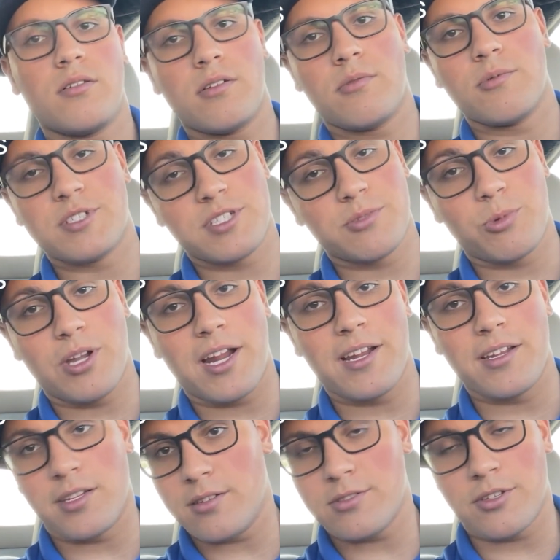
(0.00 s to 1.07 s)
which is what I
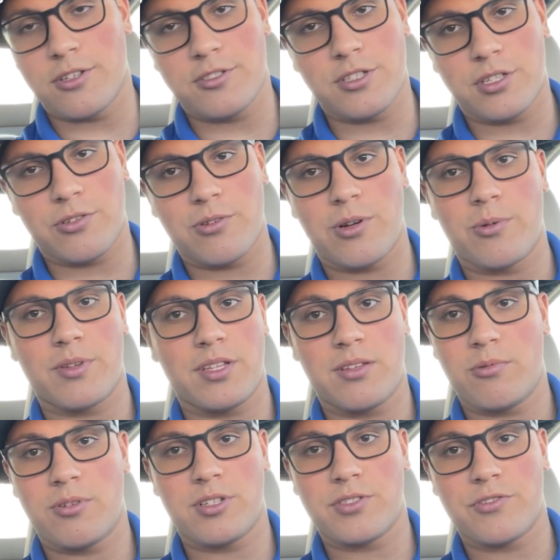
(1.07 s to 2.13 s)
did. So there's nothing wrong with it.
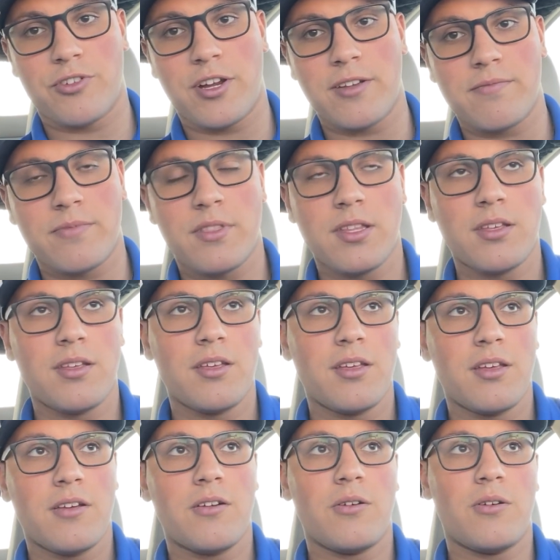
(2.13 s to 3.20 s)
Works great.
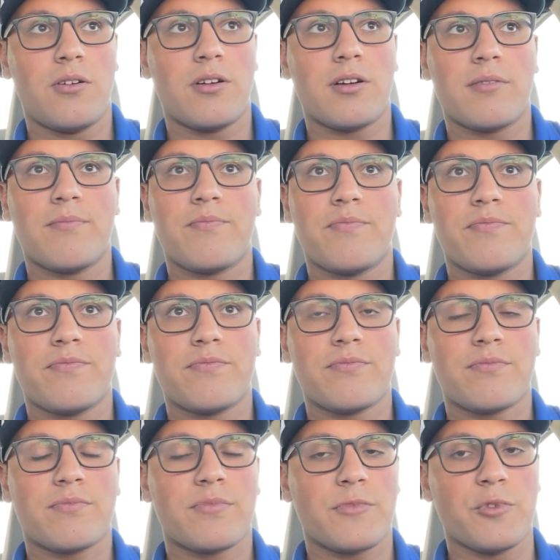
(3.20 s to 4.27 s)
Or
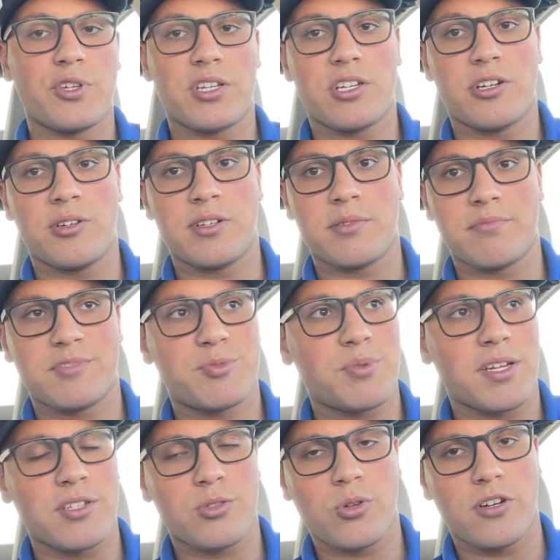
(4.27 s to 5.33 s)
you can go and
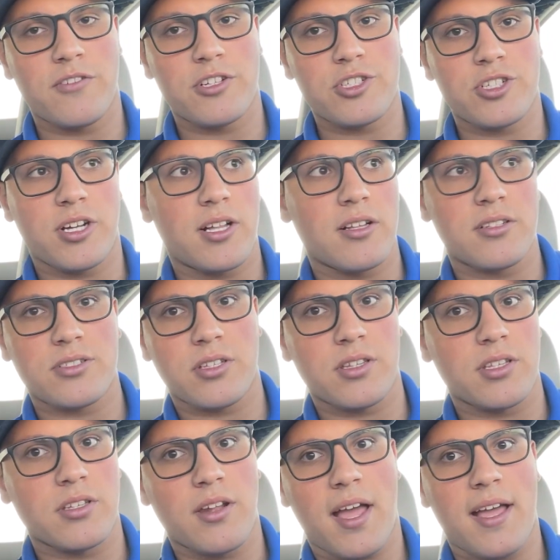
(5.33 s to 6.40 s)
spend $1,200 on
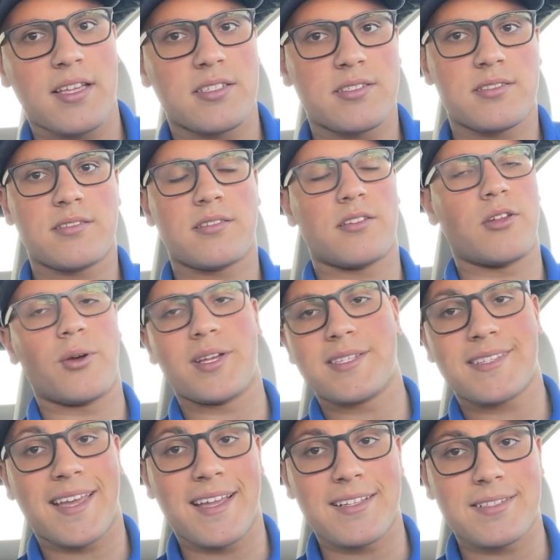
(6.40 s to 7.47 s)
the nice noise
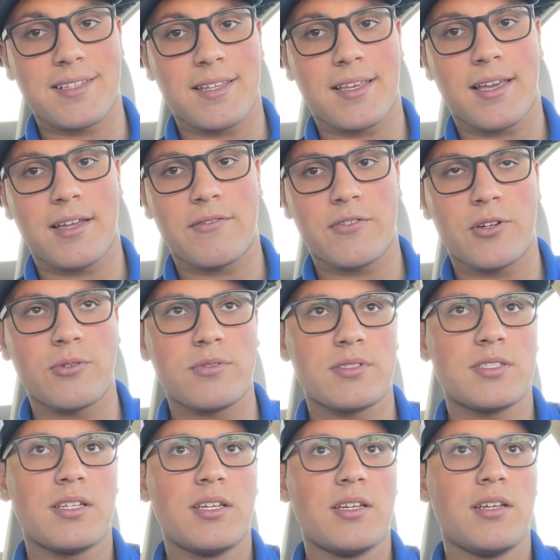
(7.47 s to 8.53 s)
canceling
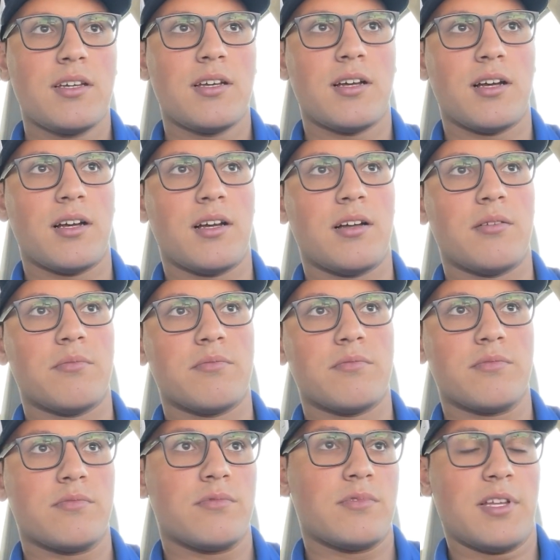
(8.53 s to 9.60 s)
headphones.
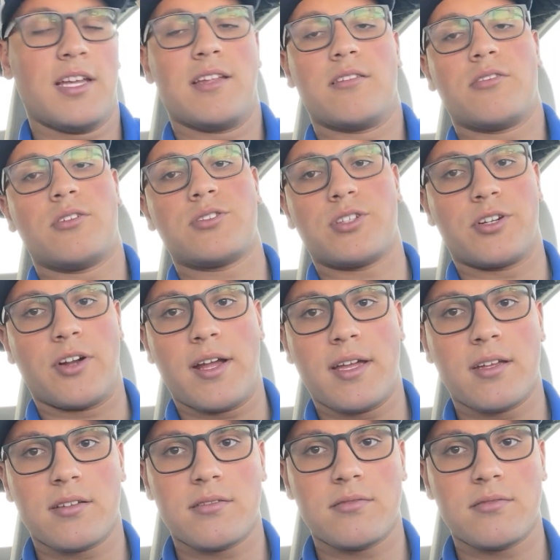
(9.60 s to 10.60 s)
And those are great,